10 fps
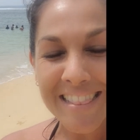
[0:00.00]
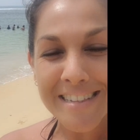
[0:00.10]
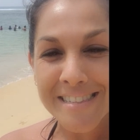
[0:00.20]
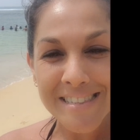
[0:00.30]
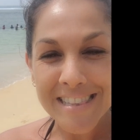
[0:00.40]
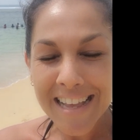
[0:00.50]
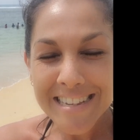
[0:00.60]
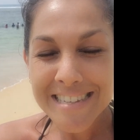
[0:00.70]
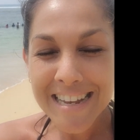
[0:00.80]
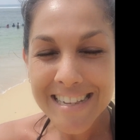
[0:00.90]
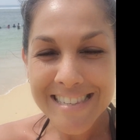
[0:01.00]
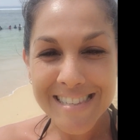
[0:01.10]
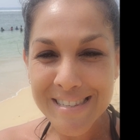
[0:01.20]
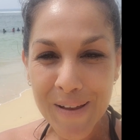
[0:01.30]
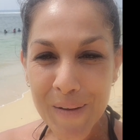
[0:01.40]
They're
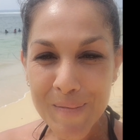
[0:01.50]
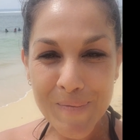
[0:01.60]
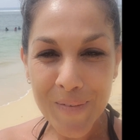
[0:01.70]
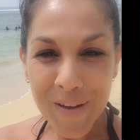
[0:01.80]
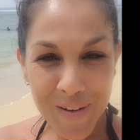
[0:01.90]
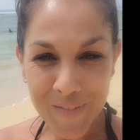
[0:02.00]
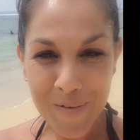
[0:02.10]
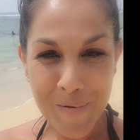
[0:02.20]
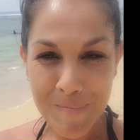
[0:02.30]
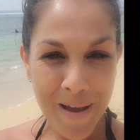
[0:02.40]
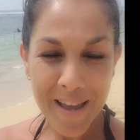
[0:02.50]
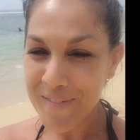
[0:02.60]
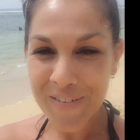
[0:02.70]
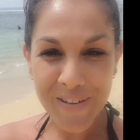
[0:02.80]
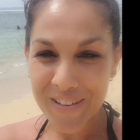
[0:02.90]
just so beautiful
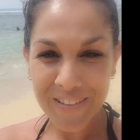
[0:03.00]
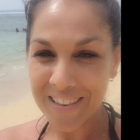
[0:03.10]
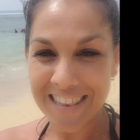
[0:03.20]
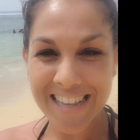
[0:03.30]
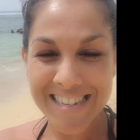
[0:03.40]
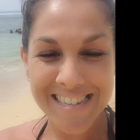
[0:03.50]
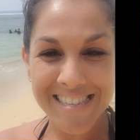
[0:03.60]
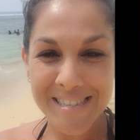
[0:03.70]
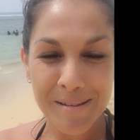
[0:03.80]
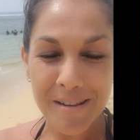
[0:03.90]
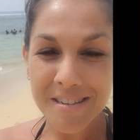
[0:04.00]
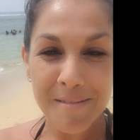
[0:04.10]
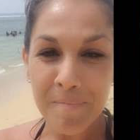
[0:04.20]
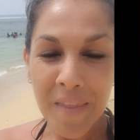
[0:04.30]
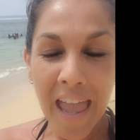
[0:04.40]
people. They're just,
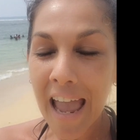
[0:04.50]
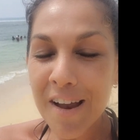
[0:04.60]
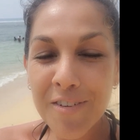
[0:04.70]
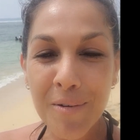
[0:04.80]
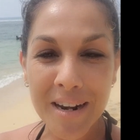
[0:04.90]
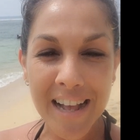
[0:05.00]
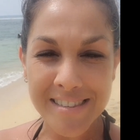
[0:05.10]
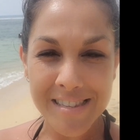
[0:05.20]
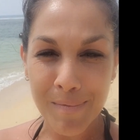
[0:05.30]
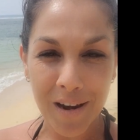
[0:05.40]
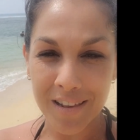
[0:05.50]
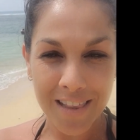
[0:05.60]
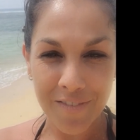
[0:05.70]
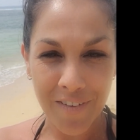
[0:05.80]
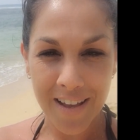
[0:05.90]
everyone has a smile on
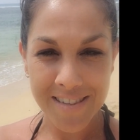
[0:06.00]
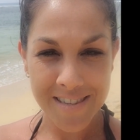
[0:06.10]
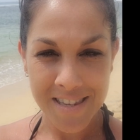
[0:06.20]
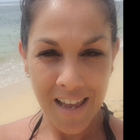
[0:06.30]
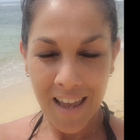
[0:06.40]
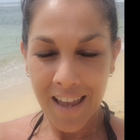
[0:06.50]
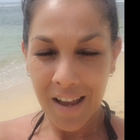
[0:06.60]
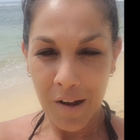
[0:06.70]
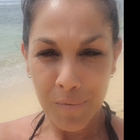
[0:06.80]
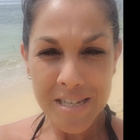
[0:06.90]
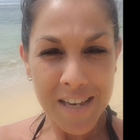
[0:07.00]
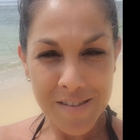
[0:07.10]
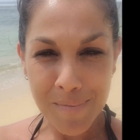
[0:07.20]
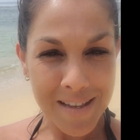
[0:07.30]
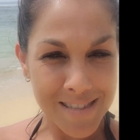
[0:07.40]
their face, which
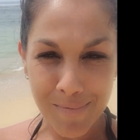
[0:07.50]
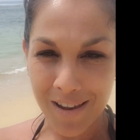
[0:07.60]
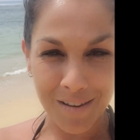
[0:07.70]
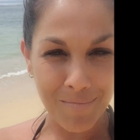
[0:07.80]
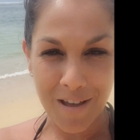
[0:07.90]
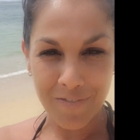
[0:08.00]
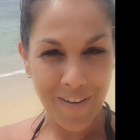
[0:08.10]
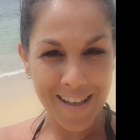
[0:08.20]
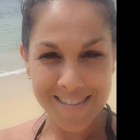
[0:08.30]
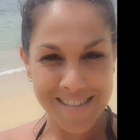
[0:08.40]
gives me a smile on my face.